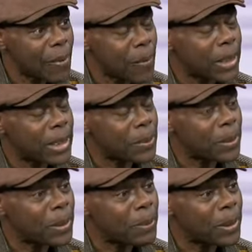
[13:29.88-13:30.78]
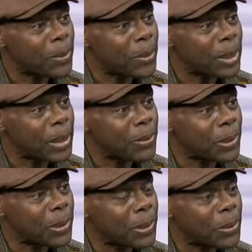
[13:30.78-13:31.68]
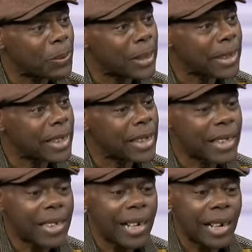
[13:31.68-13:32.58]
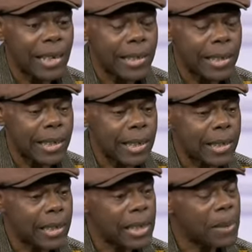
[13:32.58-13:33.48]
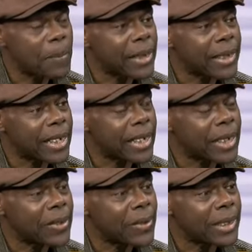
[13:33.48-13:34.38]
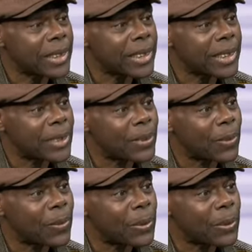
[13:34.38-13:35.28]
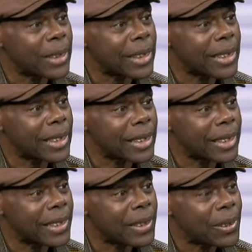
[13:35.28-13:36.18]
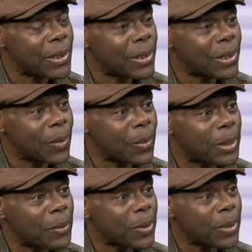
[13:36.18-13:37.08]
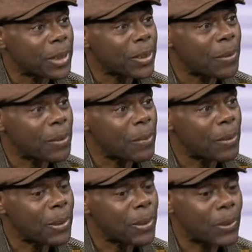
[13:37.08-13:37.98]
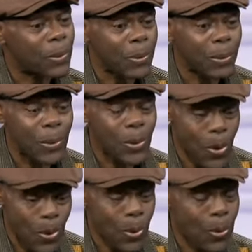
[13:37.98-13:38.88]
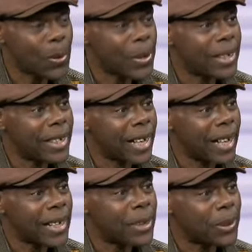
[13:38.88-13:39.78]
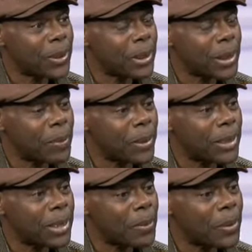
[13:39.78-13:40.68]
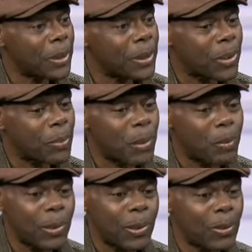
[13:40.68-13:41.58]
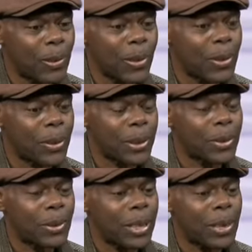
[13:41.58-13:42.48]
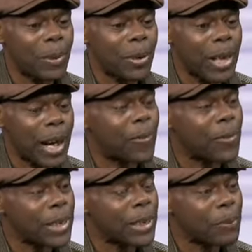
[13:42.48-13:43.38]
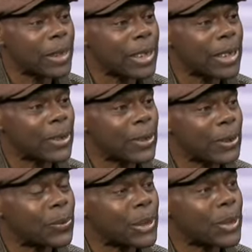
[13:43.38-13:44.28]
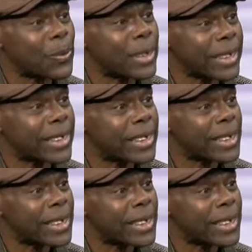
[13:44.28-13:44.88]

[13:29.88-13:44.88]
but it probably would have also been answered in the neighboring countries of Uganda, of Democratic Republic of Congo, and we talk about the Democratic Republic of Congo when you talk about Africa being endowed with wealth